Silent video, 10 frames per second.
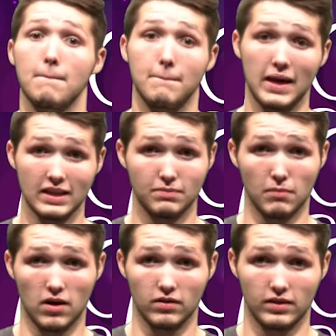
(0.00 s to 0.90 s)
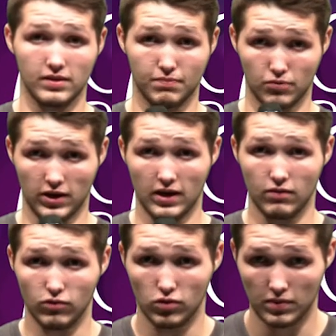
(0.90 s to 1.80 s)
baseball this spring
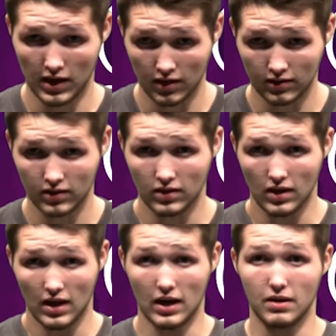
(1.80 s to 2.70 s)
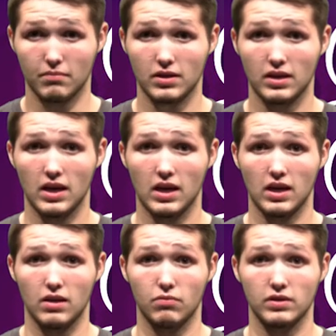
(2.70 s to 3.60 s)
will be held on Monday
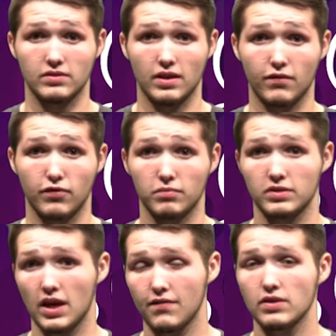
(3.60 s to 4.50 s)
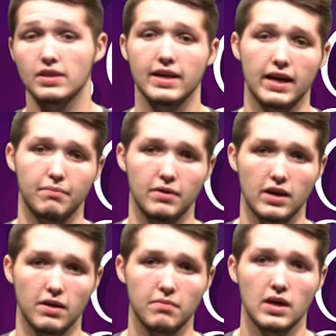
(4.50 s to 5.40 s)
and Wednesday from 7 to 9
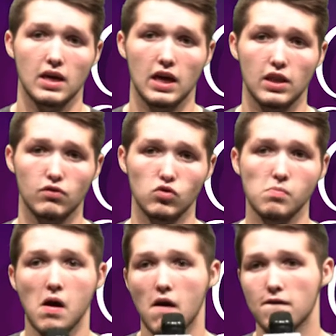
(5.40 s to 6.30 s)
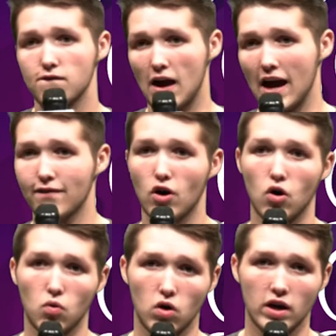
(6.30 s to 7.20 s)
p.m. in the room
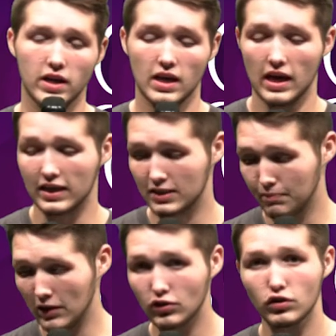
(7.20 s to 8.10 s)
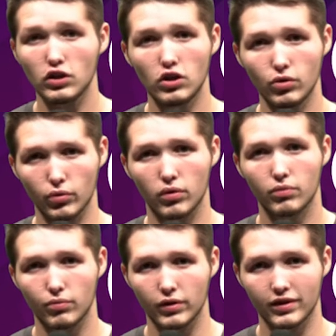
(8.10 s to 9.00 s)
501. Especially you,
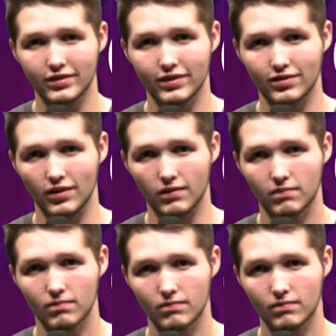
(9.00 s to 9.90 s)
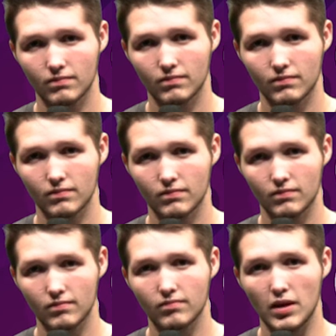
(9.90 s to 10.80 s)
Will Gazinski
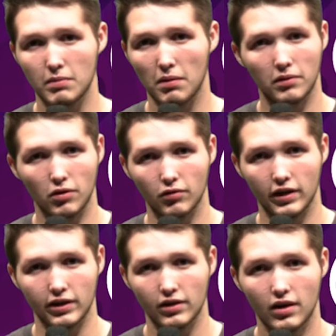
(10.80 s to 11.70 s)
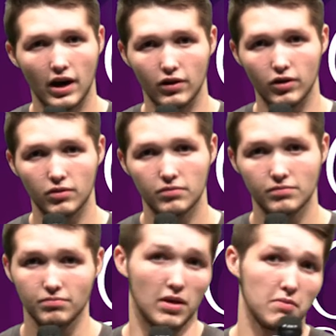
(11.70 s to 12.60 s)
and maybe Noah Ryder. I don't know.
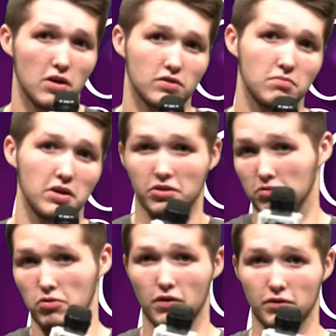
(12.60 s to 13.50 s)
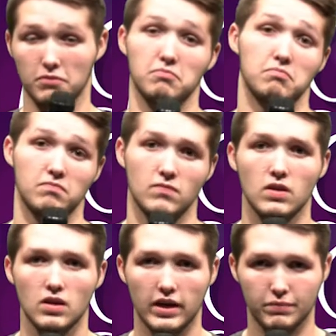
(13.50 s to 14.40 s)
Maybe Austin Meter, whoever.
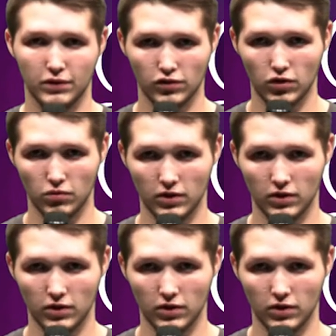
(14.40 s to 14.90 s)
Especially you,